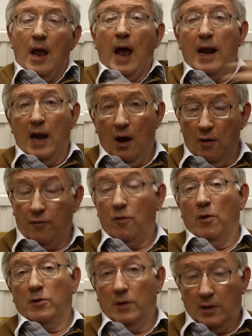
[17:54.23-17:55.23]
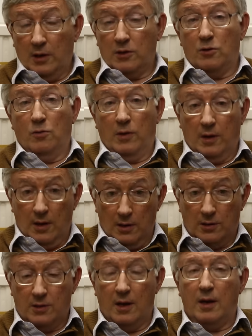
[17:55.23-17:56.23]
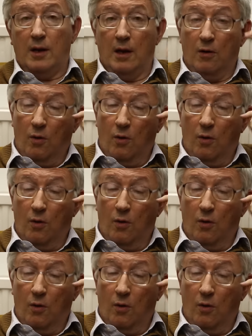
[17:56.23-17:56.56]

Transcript: And now, of course, it is true that in Syria,